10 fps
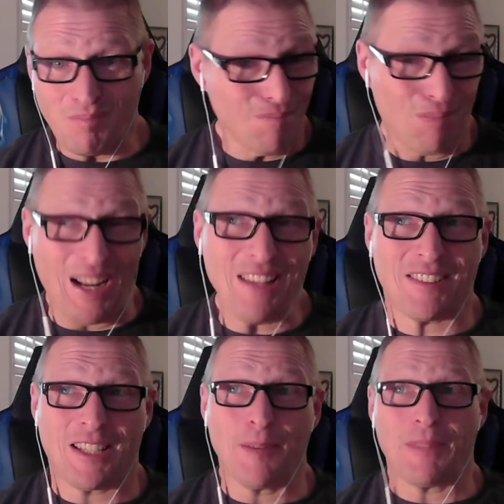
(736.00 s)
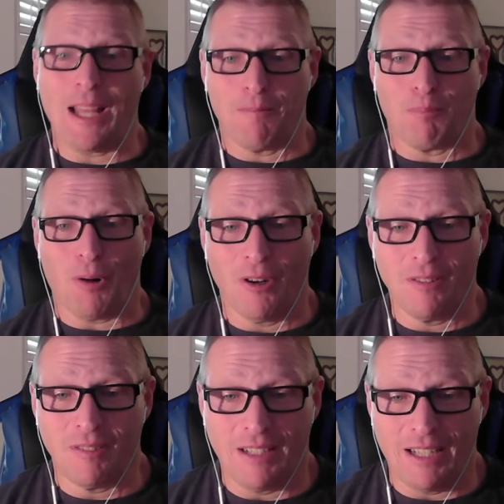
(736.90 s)
But I skipped that
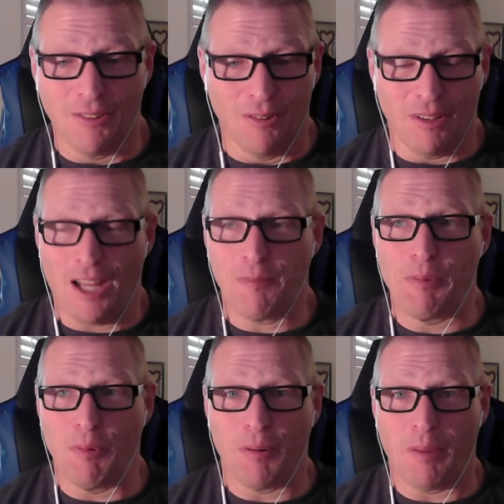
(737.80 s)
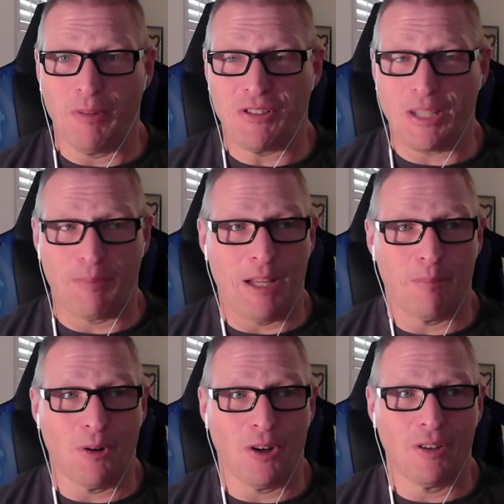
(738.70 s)
part, and I know a lot of people probably skipped
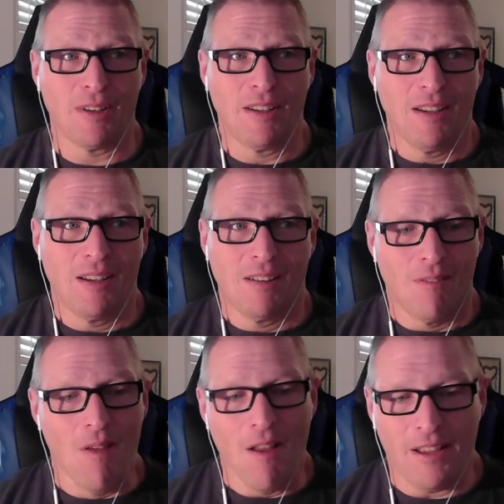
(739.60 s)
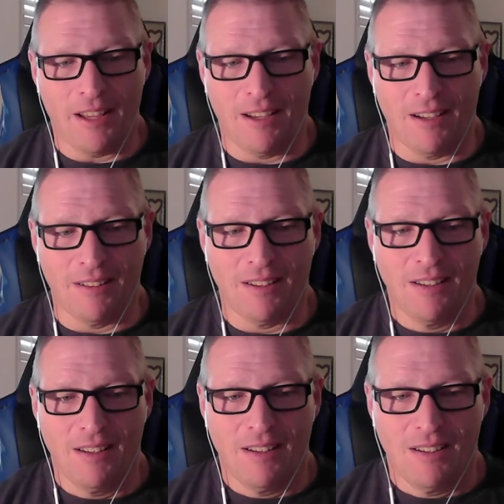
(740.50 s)
that part. And
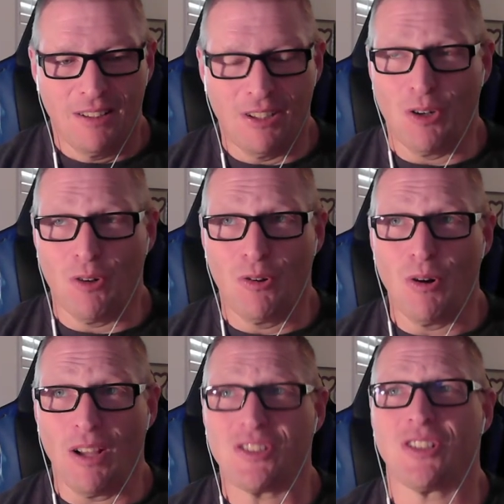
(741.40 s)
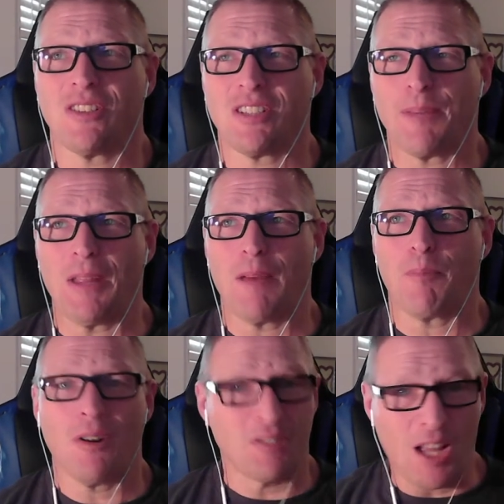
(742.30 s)
you know who else should have skipped that
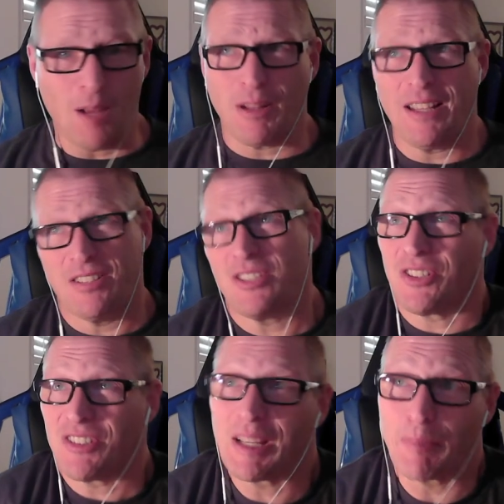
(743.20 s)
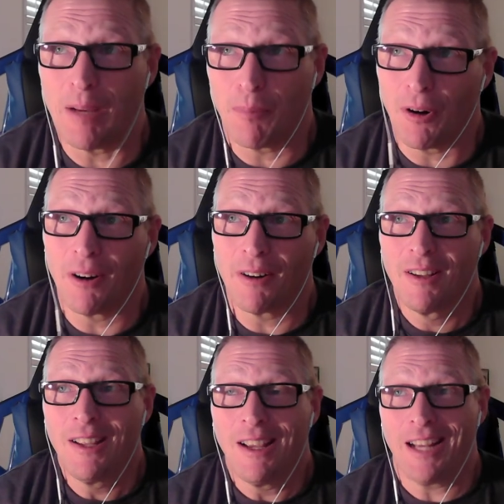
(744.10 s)
part? Tom Clancy should have skipped that part.
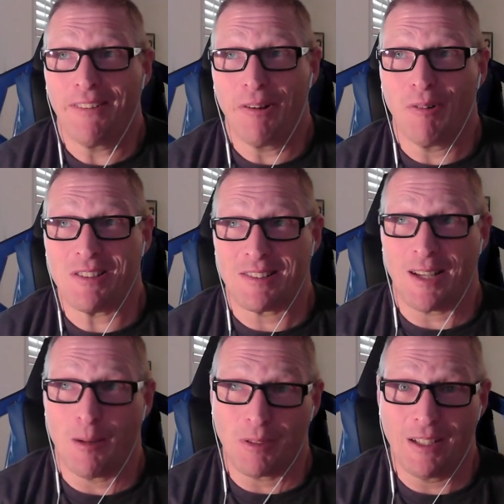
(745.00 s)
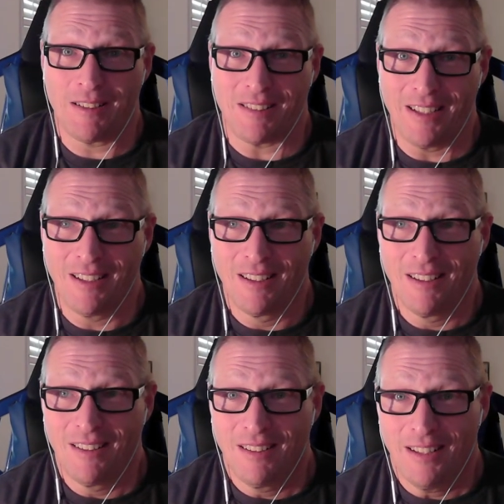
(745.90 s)
And if he wasn't Tom Clancy,
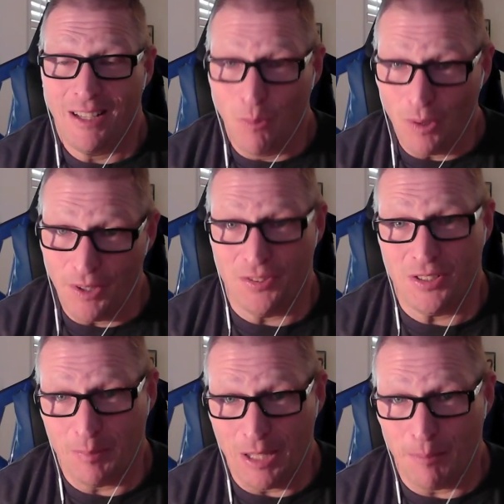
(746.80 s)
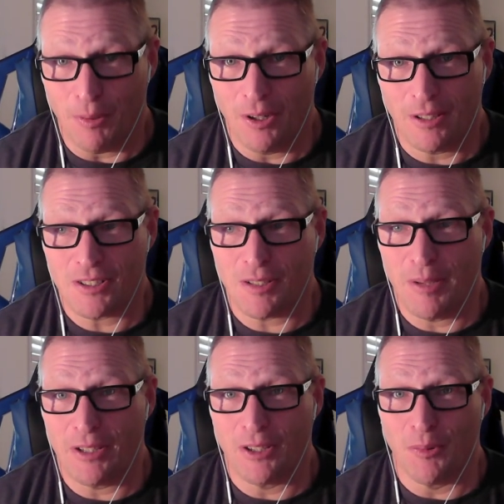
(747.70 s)
he would have skipped that part because some
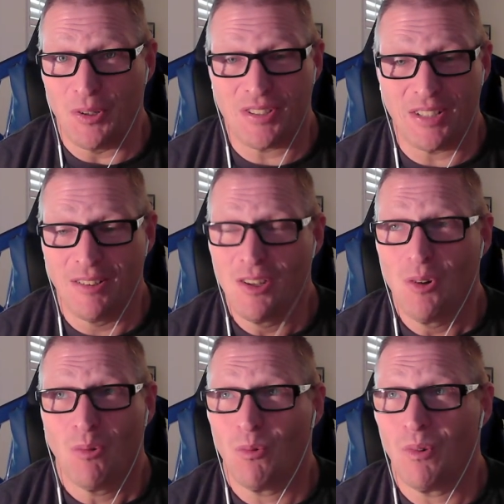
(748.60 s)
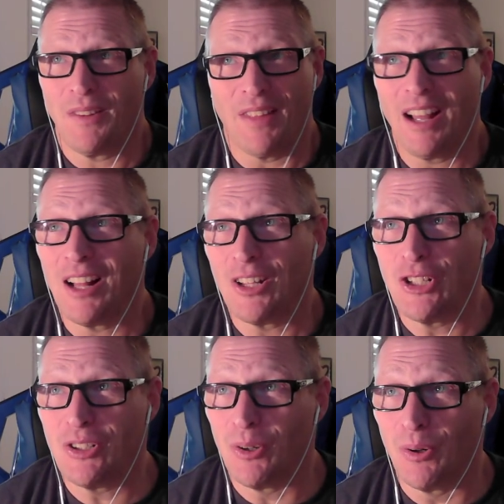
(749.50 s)
editor would have said, What the hell are
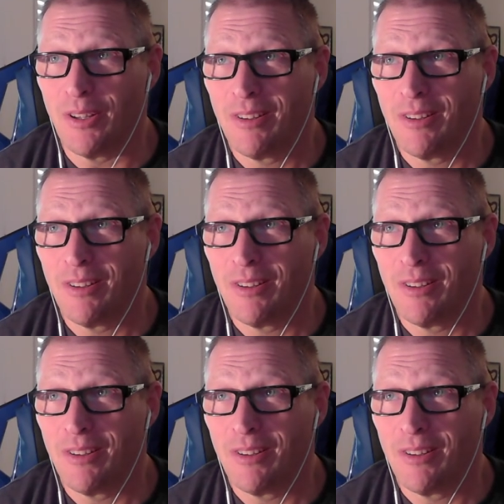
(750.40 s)
you doing?